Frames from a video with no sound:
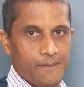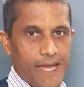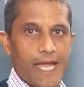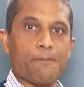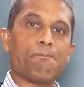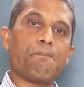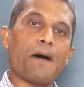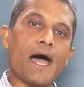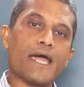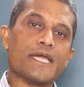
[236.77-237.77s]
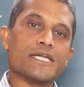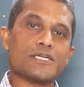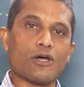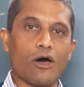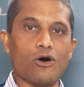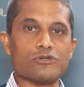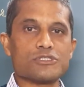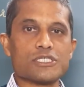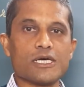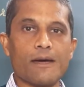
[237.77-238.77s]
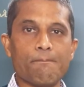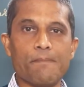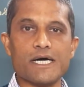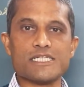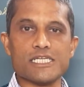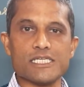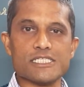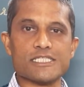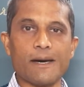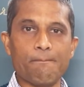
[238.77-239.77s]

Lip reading: and find out what is the